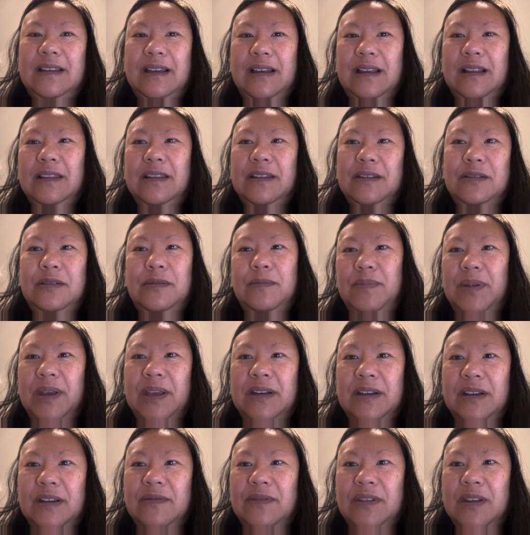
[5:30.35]
a little
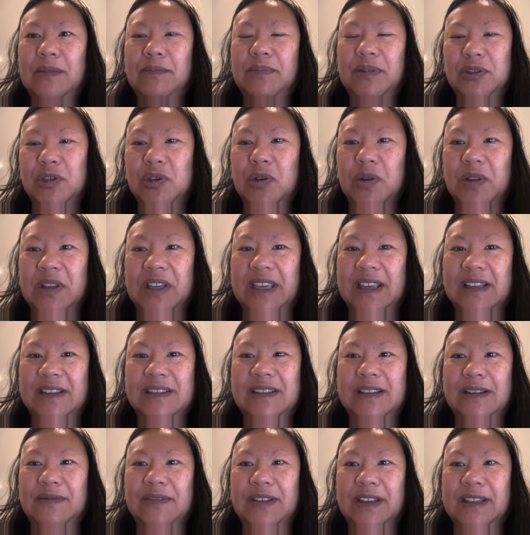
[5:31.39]
bit of the patchouli and
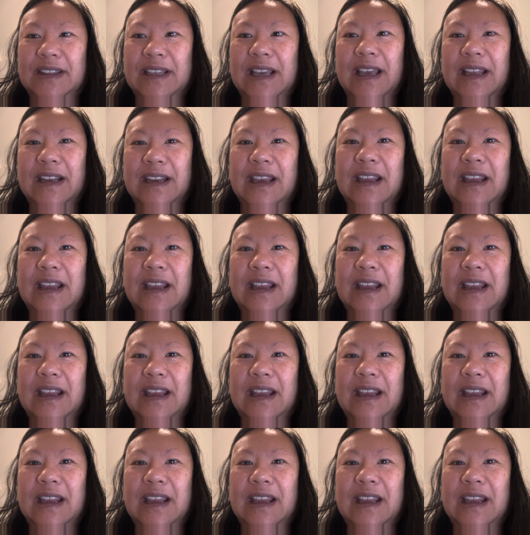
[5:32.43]
stuff like that,